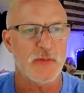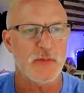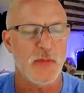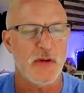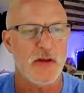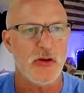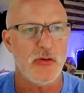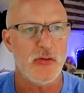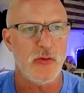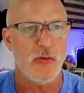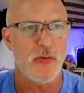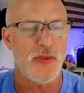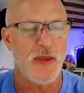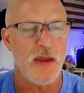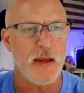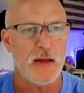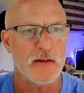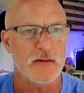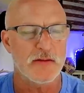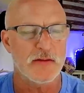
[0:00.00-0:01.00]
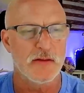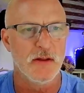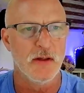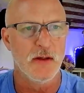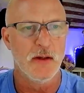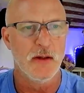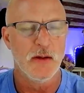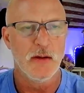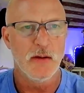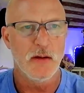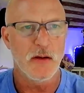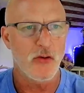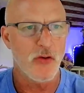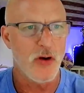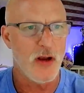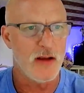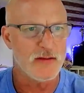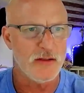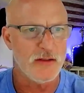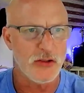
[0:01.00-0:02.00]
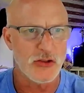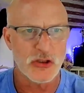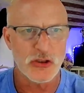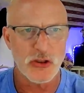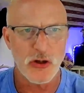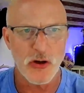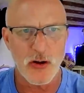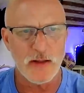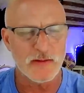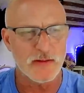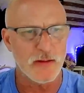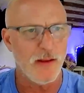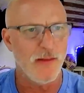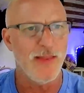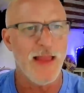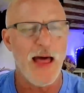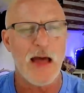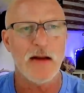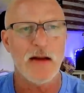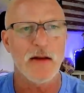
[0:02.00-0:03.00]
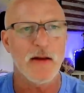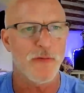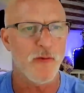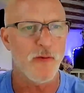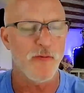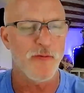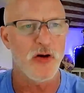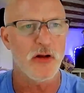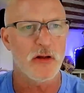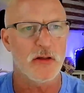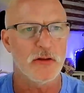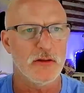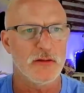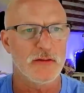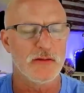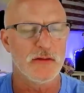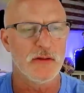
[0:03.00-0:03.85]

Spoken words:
but you do things across insurance, a lot of different verticals.